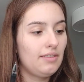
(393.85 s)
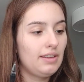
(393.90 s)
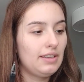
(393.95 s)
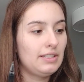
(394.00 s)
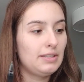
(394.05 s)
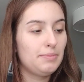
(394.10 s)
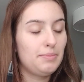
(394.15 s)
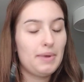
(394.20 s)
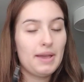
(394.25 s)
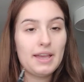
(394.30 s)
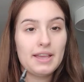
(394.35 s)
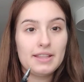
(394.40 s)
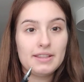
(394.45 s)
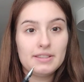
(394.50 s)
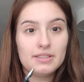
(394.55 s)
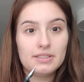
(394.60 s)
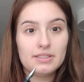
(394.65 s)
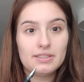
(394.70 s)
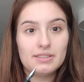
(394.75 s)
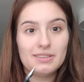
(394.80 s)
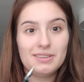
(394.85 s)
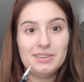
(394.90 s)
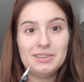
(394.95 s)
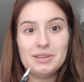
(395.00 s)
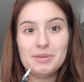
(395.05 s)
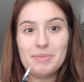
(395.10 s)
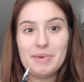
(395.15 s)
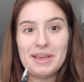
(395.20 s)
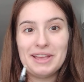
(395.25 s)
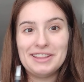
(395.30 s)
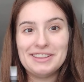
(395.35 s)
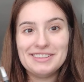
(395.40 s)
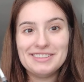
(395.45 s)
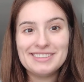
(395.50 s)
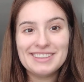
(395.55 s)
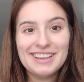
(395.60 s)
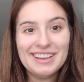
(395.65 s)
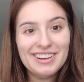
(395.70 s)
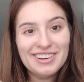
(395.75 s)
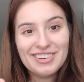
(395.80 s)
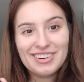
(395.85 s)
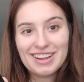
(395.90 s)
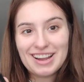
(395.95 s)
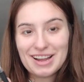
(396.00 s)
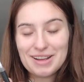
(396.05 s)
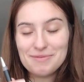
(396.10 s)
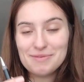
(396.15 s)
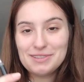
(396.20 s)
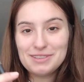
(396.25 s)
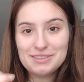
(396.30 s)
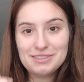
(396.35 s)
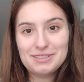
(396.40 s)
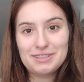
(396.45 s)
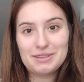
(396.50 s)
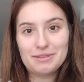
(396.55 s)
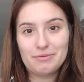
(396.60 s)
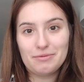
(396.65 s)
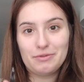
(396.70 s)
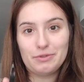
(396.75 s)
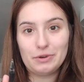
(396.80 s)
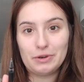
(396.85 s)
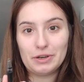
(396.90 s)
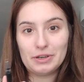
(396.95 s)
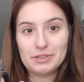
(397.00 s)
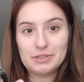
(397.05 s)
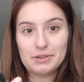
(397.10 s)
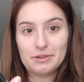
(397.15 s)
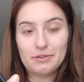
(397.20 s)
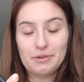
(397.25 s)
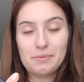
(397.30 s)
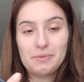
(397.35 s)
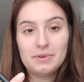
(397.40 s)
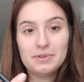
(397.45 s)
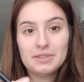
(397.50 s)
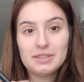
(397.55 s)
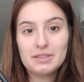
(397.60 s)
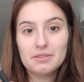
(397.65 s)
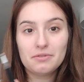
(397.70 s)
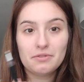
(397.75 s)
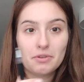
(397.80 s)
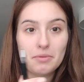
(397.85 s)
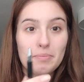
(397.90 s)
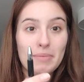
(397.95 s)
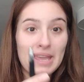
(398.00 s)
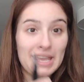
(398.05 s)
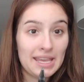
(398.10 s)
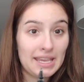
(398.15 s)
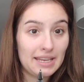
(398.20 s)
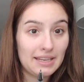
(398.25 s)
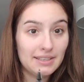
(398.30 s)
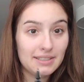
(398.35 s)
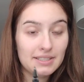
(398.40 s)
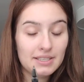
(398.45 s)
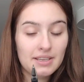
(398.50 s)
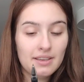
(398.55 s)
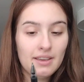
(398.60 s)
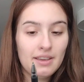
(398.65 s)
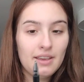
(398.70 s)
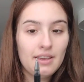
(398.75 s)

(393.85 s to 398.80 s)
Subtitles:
it depends what I'm using them for. So if I'm using them for paint,